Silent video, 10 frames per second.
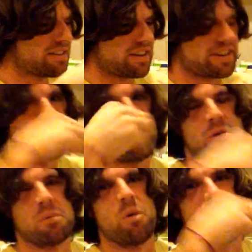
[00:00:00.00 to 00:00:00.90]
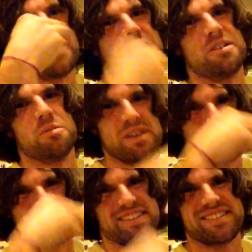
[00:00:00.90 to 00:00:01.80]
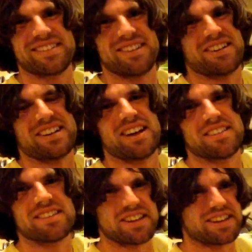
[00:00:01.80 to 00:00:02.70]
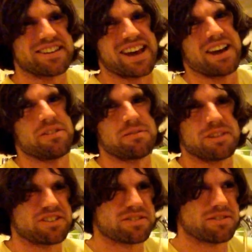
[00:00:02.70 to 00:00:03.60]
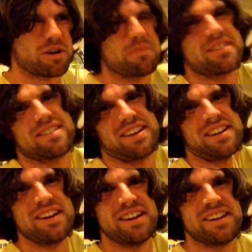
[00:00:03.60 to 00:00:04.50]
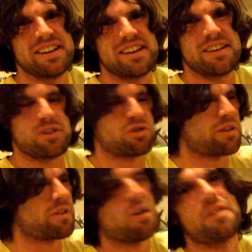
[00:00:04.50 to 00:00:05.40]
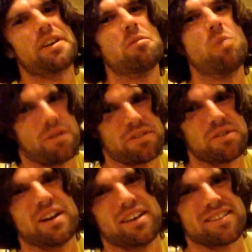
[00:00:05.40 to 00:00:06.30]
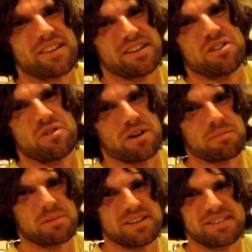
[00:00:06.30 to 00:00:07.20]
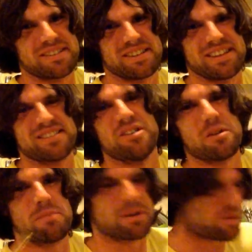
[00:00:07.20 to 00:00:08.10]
like whole wild with it and just start guzzling it down, which obviously if you drank the whole thing at once you'd get slightly drunk, but it's not a big